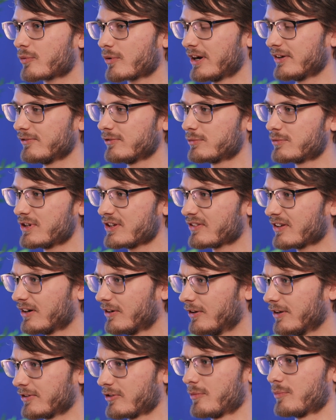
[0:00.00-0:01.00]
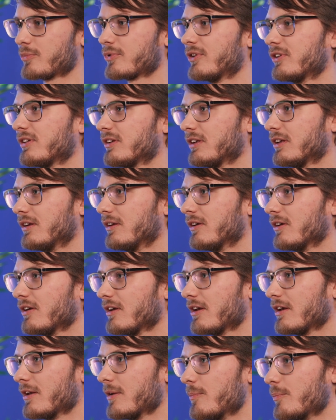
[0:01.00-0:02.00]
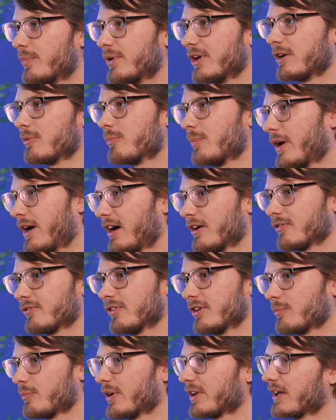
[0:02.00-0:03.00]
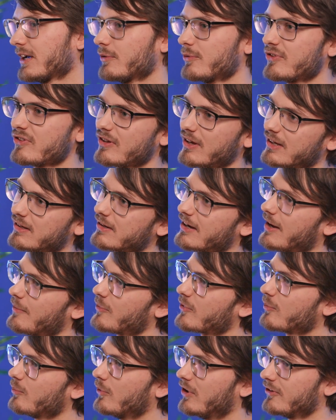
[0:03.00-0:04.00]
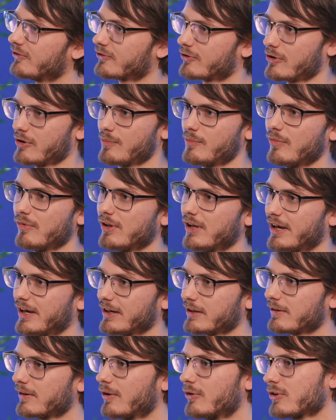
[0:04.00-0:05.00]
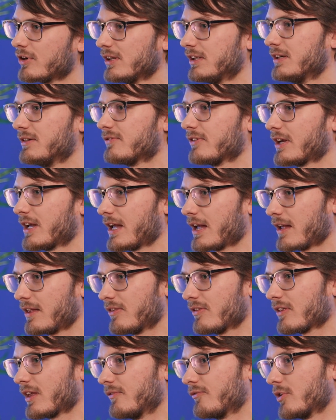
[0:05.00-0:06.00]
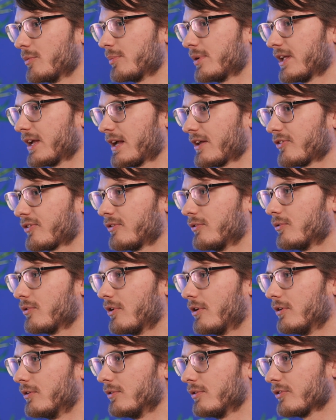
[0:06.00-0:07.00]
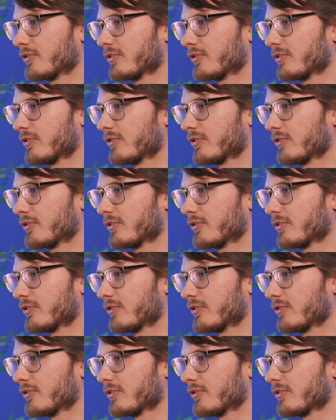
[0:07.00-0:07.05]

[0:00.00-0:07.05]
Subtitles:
rivalries are also pretty big part of it, but I would say it comes more from, like, local events and the players you know.